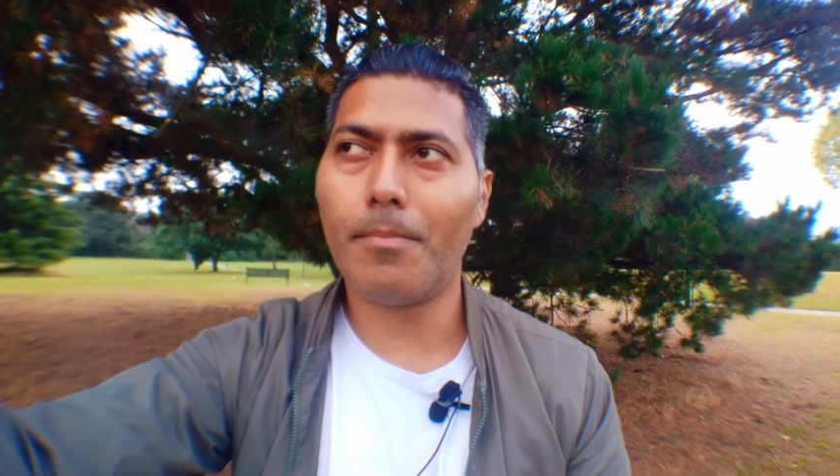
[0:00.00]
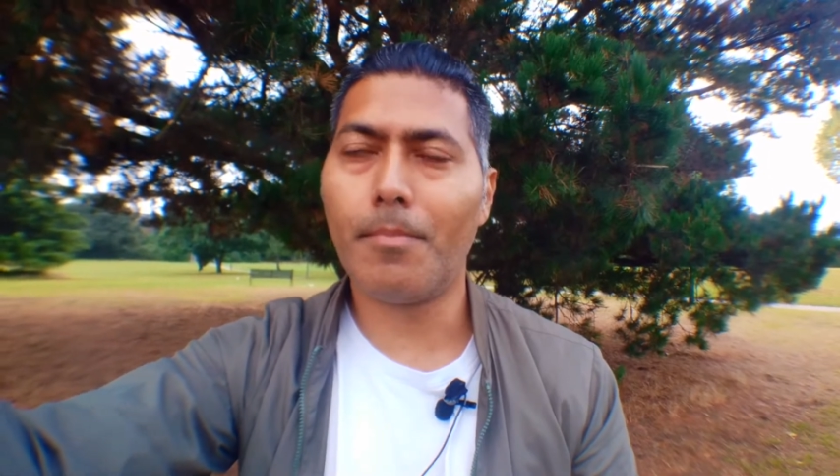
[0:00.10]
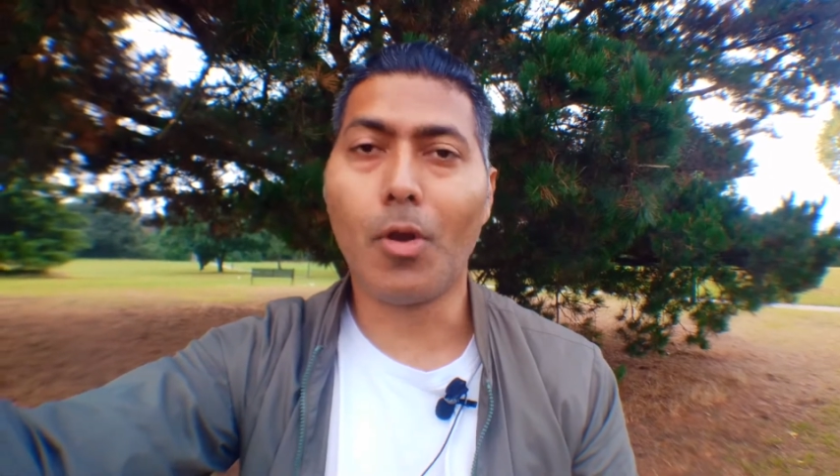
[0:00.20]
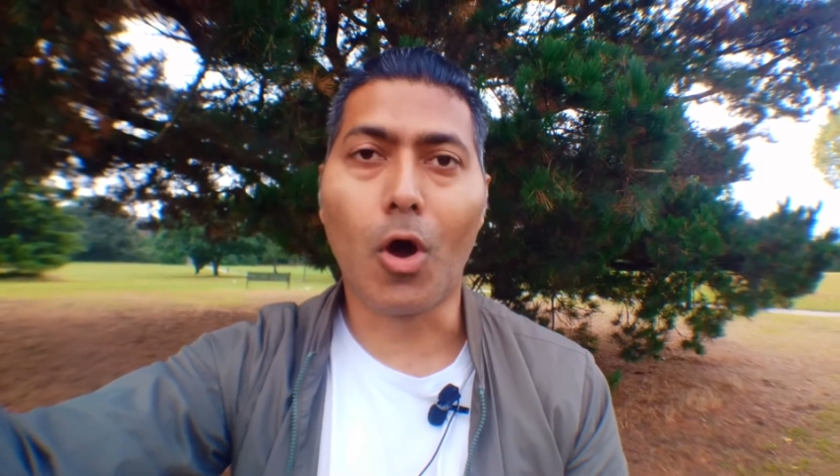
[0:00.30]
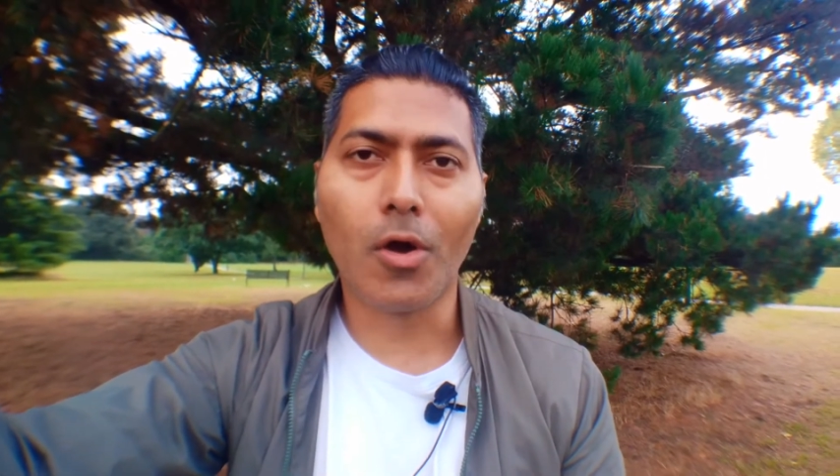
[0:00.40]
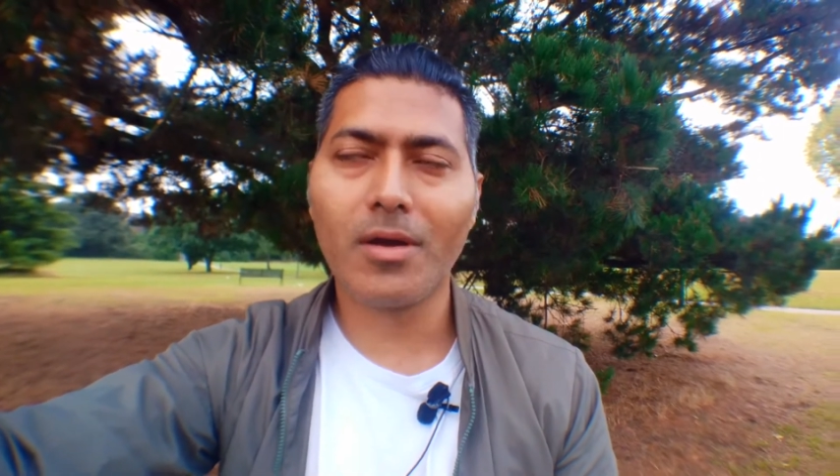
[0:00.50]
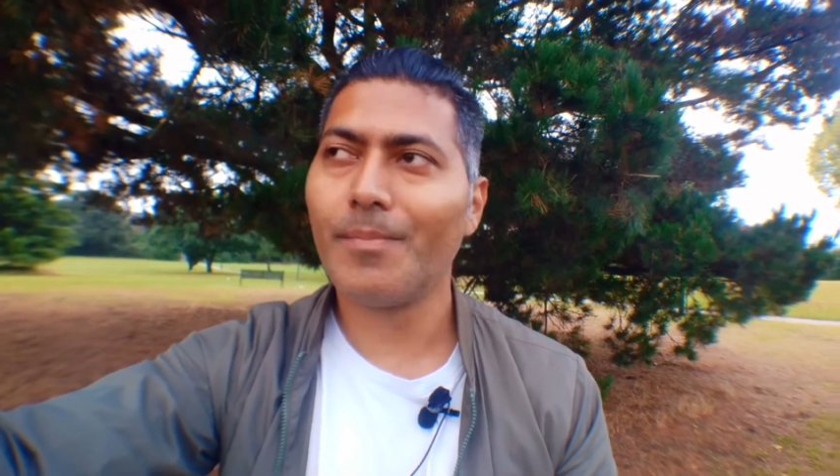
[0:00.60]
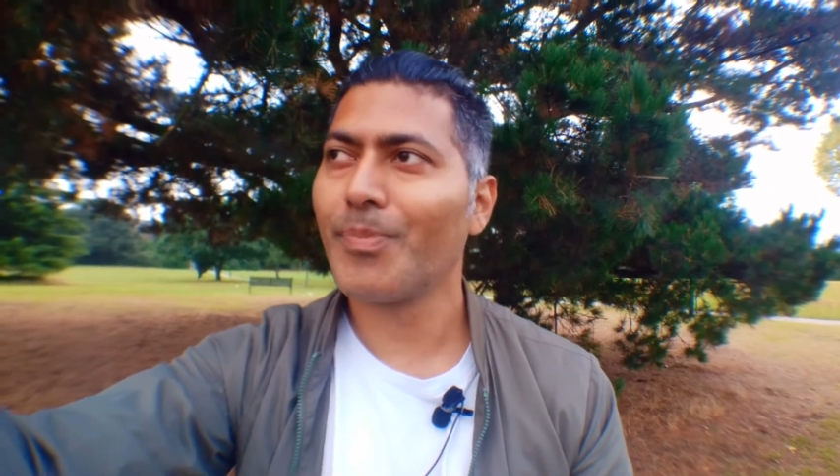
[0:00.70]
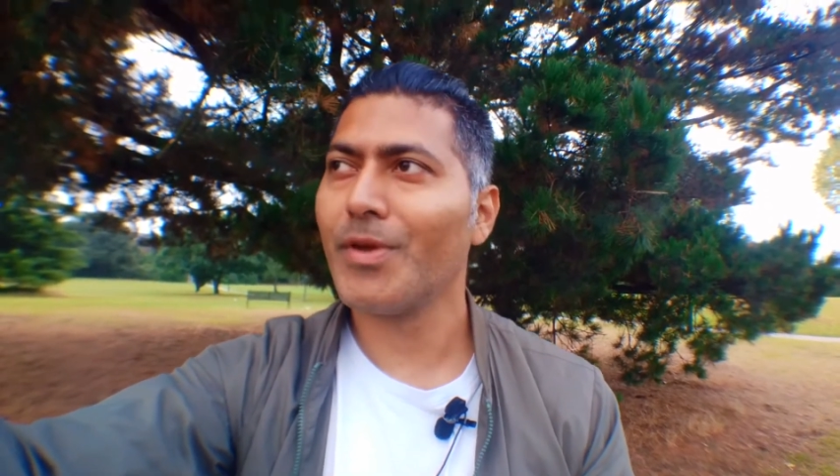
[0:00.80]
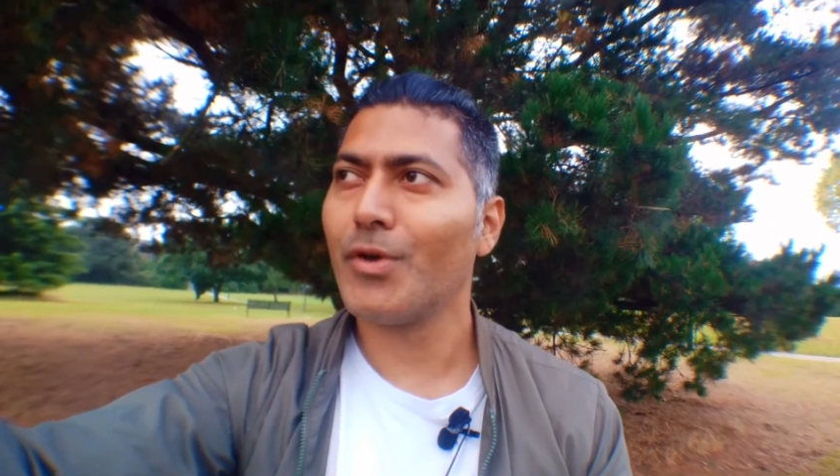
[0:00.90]
blog
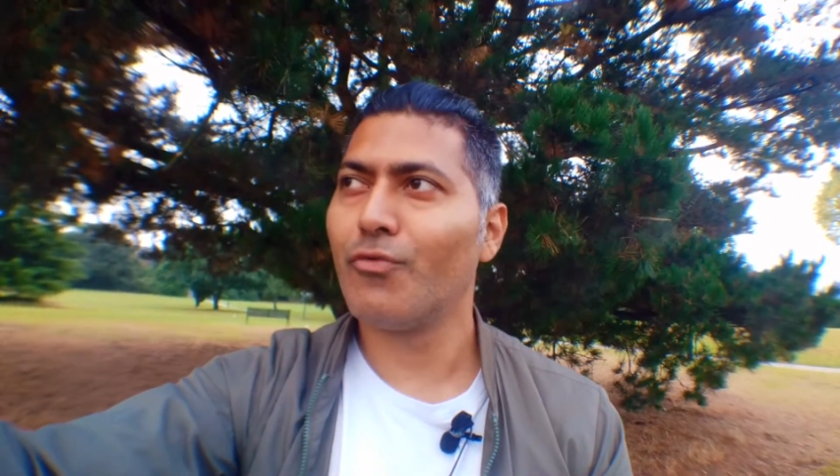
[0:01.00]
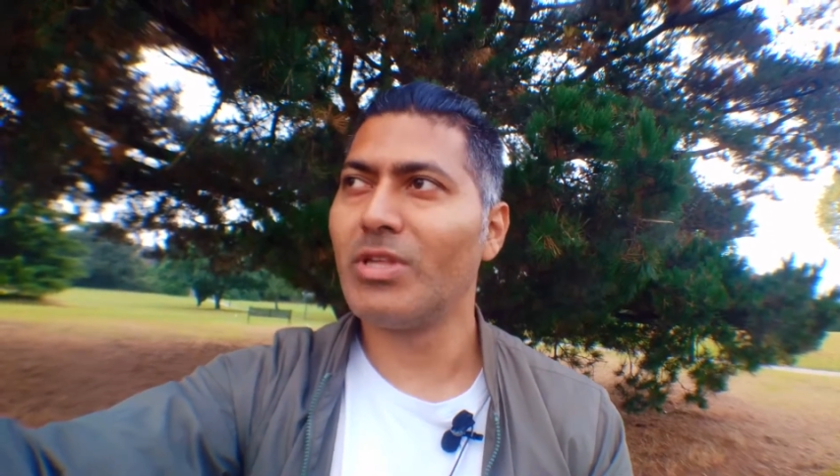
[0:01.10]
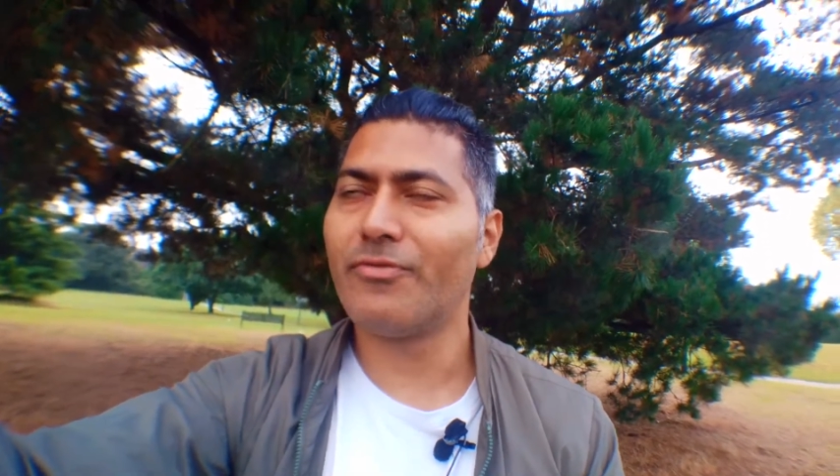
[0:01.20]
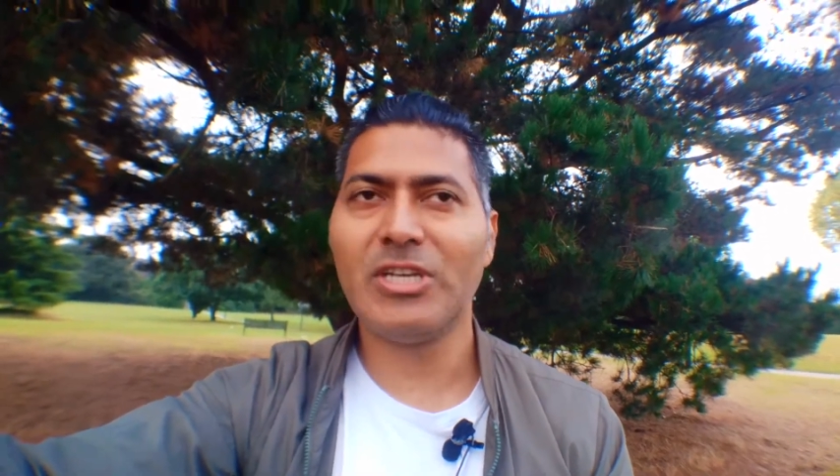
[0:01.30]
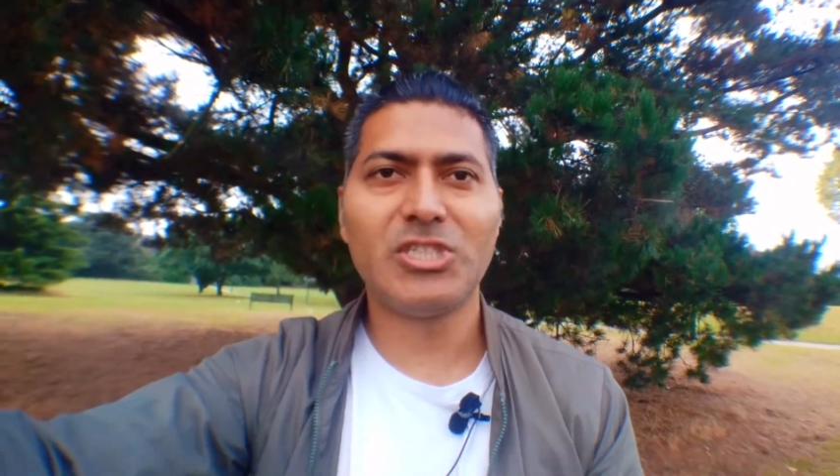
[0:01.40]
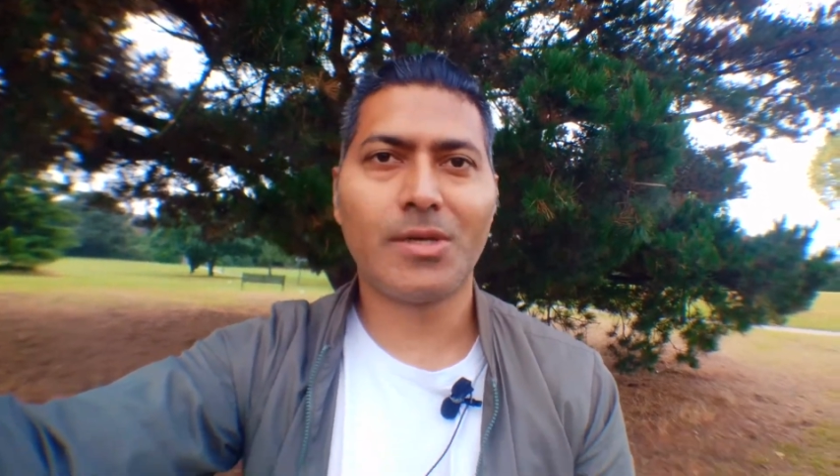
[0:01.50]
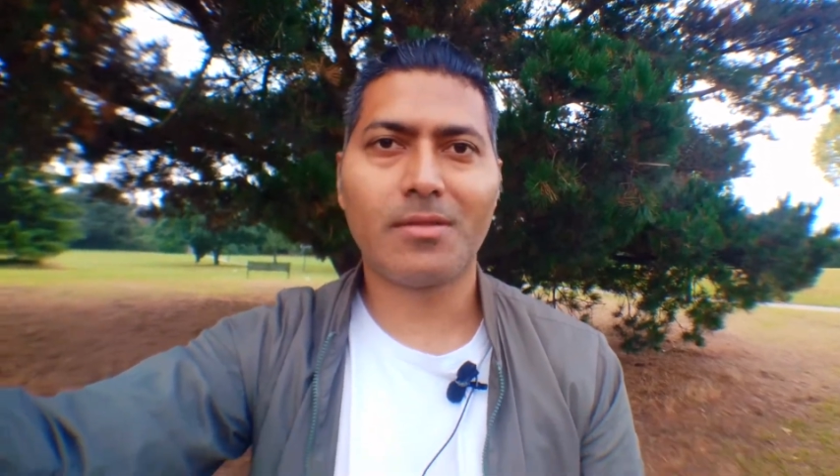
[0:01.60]
with features